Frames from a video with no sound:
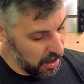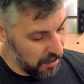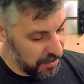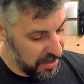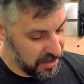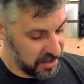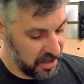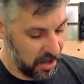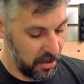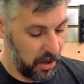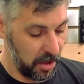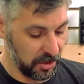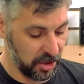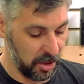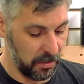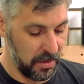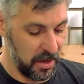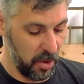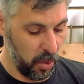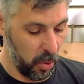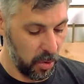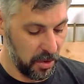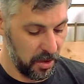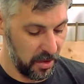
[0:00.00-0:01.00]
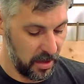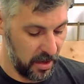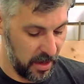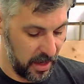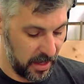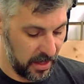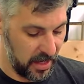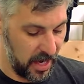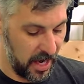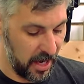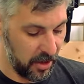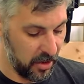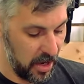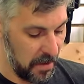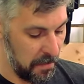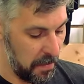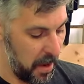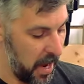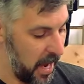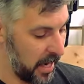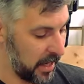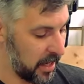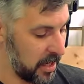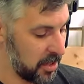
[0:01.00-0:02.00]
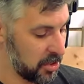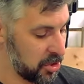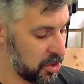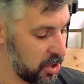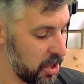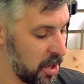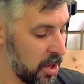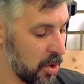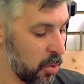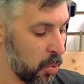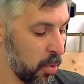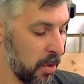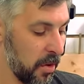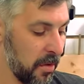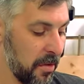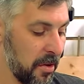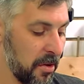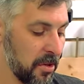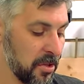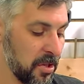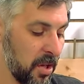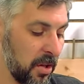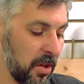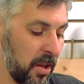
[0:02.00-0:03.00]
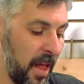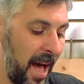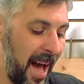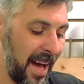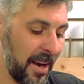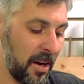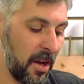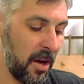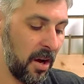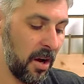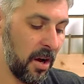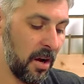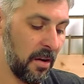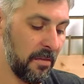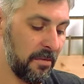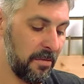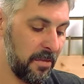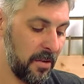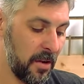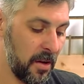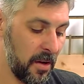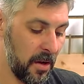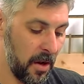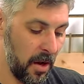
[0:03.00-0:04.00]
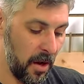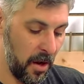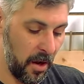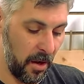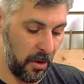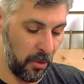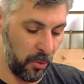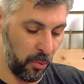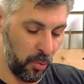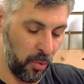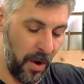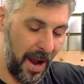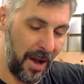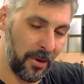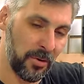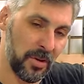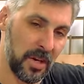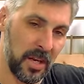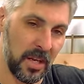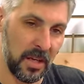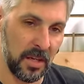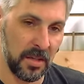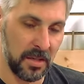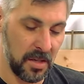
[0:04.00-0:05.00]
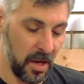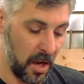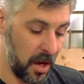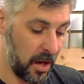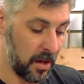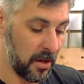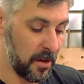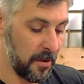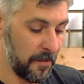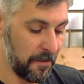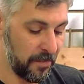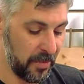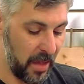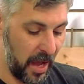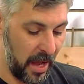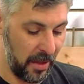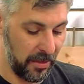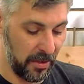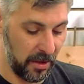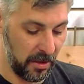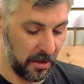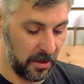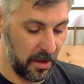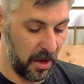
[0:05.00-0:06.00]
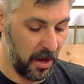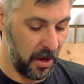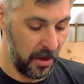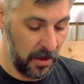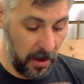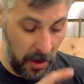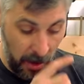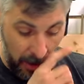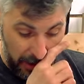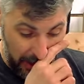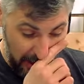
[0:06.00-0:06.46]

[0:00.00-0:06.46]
This can also be ordered in a carry package where there's a lot of rounding done on the gun.